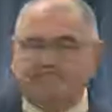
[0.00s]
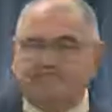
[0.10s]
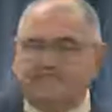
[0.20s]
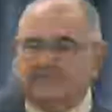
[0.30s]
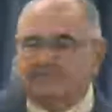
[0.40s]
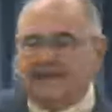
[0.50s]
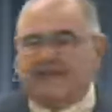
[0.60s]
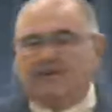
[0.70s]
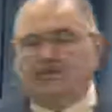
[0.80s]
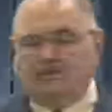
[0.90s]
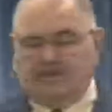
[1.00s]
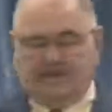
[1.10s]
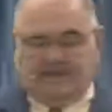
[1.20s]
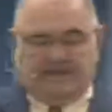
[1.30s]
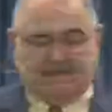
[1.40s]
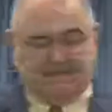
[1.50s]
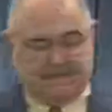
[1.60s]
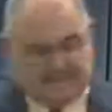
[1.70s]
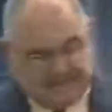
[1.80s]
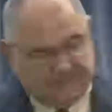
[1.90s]
Matthew, the
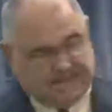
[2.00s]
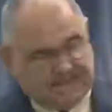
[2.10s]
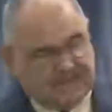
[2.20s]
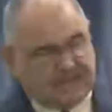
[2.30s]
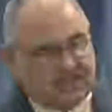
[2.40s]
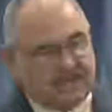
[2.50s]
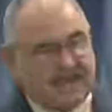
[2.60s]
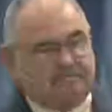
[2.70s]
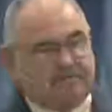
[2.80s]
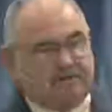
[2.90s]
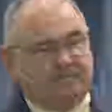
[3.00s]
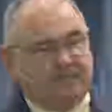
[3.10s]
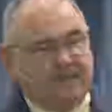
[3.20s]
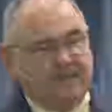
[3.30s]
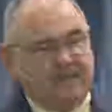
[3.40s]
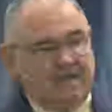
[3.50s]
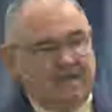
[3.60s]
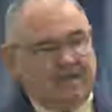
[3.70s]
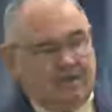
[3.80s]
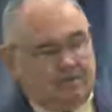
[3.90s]
17th chapter.
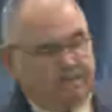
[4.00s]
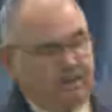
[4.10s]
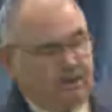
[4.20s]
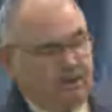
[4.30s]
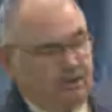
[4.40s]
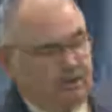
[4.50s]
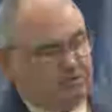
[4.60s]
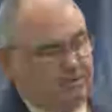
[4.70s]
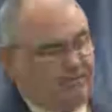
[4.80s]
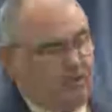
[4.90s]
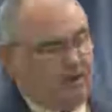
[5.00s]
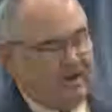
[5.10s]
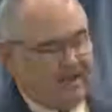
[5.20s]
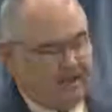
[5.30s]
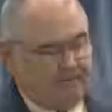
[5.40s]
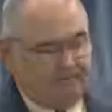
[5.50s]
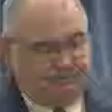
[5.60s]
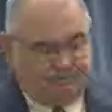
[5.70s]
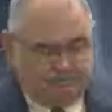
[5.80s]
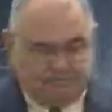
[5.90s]
There appears before him
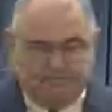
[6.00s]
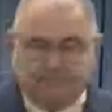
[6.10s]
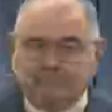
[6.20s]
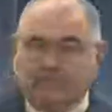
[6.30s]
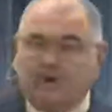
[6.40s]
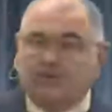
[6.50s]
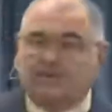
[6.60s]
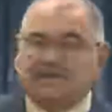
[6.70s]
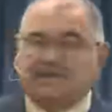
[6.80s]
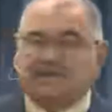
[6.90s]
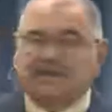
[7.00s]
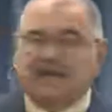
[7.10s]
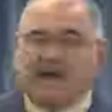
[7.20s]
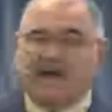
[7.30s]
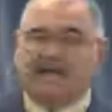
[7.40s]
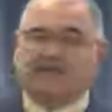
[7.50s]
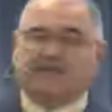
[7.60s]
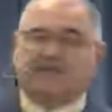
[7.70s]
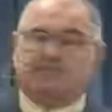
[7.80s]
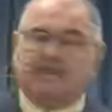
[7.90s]
Moses and
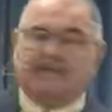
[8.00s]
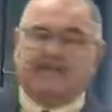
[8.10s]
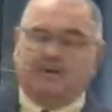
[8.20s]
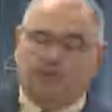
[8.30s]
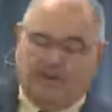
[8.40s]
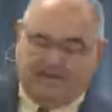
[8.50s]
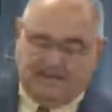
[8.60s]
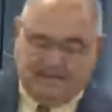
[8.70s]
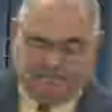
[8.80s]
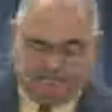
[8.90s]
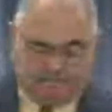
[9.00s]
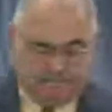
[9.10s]
Elijah speaking with him.